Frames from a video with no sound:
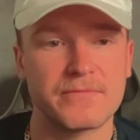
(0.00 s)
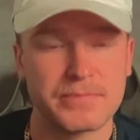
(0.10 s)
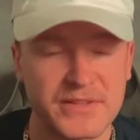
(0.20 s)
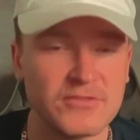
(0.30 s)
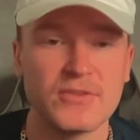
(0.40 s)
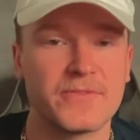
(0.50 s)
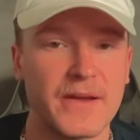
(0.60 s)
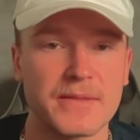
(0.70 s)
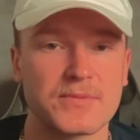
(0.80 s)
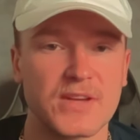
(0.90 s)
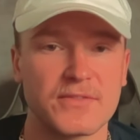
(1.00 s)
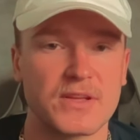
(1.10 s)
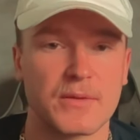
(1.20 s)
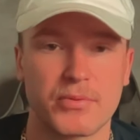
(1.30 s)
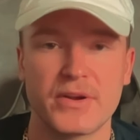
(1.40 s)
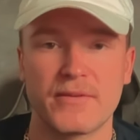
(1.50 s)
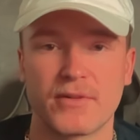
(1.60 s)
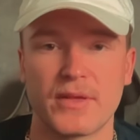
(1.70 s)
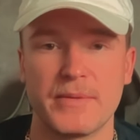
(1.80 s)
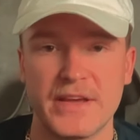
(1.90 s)
potentially find themselves on the brink of
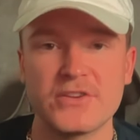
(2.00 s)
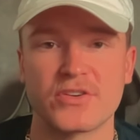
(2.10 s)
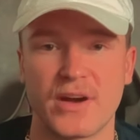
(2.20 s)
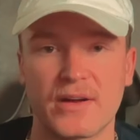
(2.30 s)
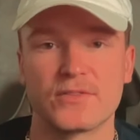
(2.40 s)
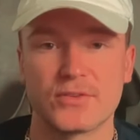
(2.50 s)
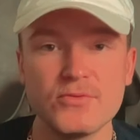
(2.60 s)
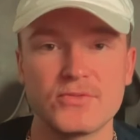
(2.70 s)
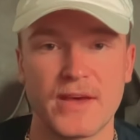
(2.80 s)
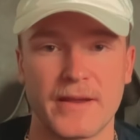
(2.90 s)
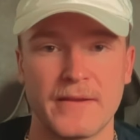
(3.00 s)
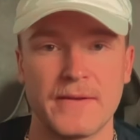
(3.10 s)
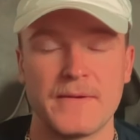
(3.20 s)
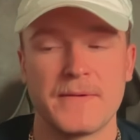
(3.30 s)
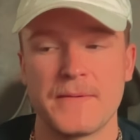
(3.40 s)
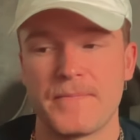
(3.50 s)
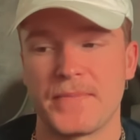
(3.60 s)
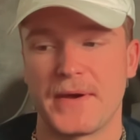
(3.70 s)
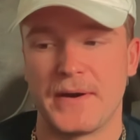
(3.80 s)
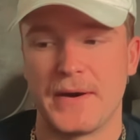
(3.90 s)
elimination on Tuesday.
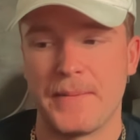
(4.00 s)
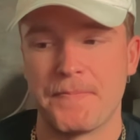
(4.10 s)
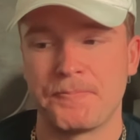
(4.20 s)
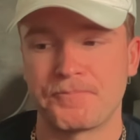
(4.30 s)
Um,